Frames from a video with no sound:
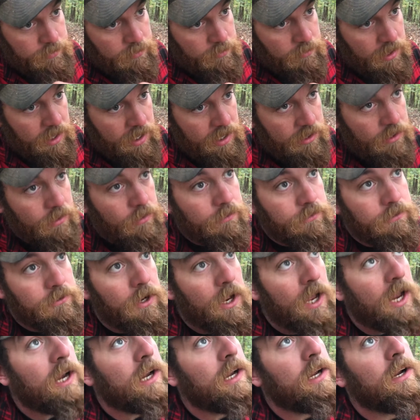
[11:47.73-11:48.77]
white oaks
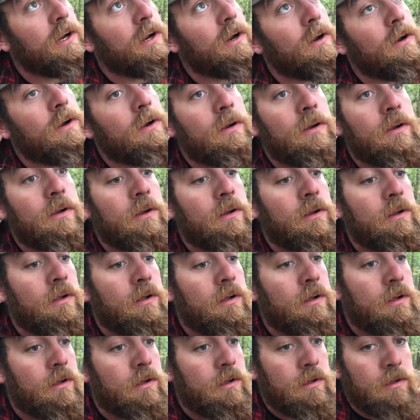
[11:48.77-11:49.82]
right here.
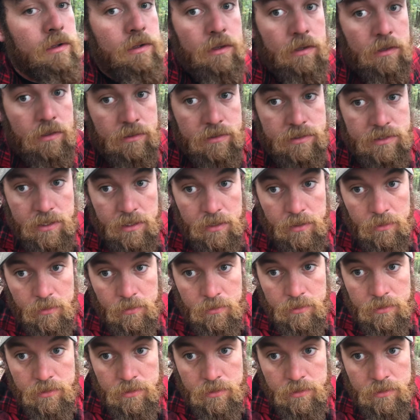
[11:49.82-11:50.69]
So